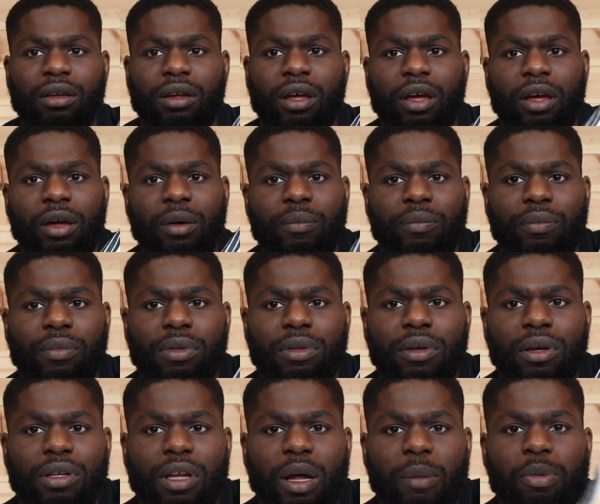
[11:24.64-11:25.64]
what do
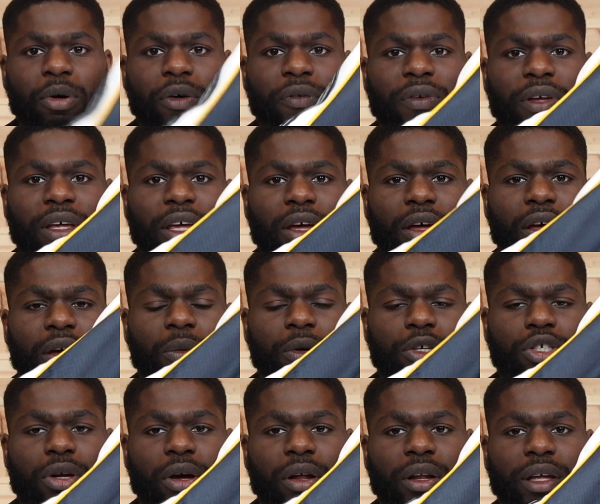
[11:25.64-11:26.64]

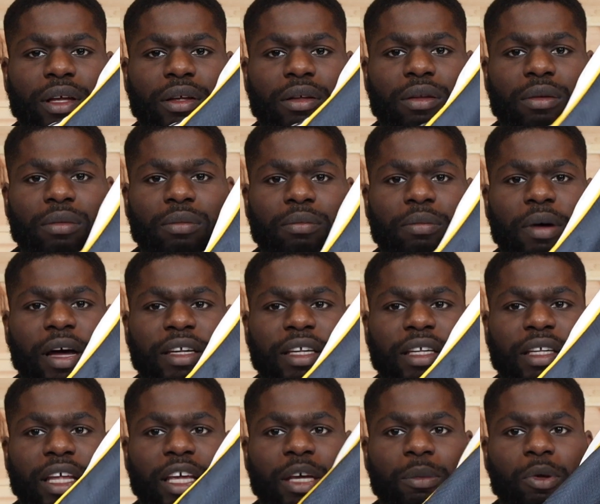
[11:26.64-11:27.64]
you call it?
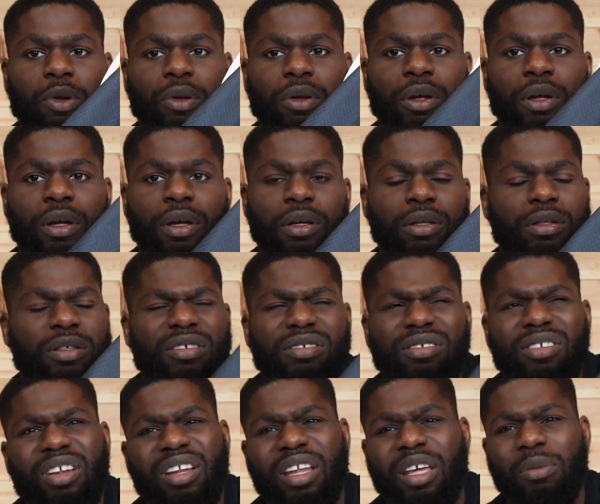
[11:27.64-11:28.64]
Padded label,
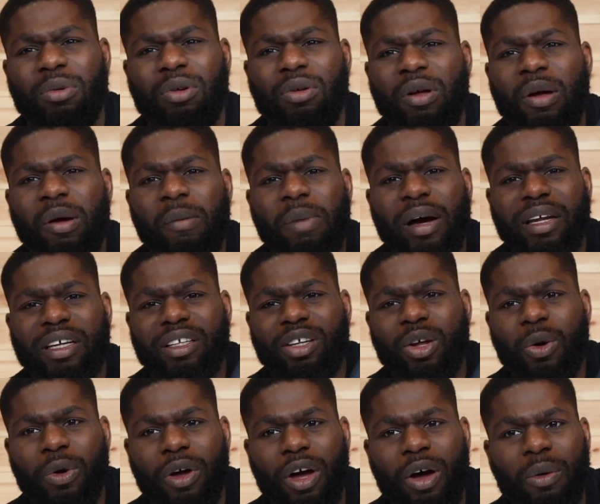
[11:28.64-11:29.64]
not label, padded
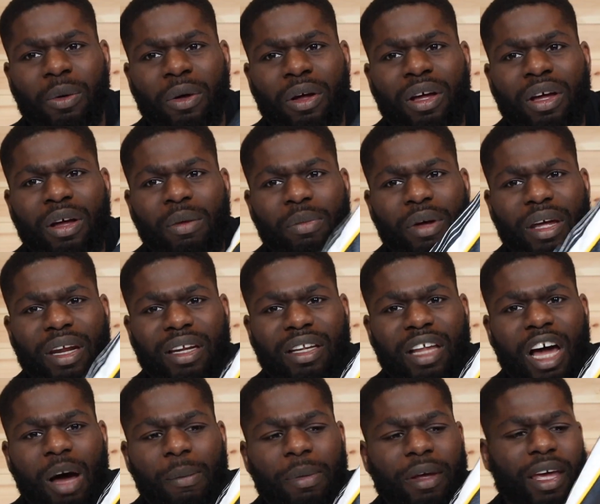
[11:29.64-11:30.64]
logo. But yeah, the Derby